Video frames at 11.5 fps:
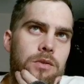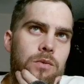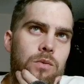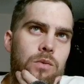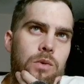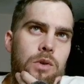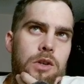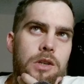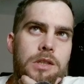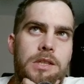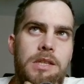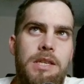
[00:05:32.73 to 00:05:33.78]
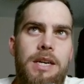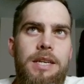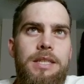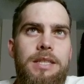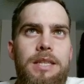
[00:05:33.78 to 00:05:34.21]
What's the
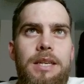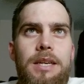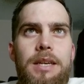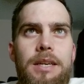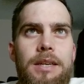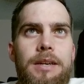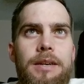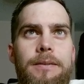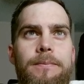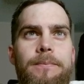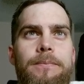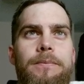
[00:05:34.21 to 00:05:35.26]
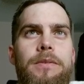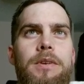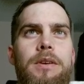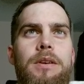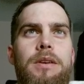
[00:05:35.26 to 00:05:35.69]
idea here?
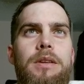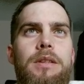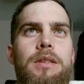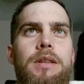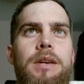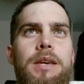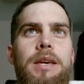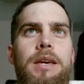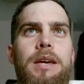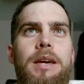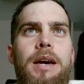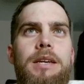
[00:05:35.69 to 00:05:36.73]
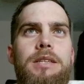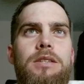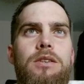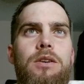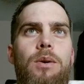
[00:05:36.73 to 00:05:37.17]
The king has
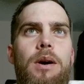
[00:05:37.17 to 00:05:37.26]
to go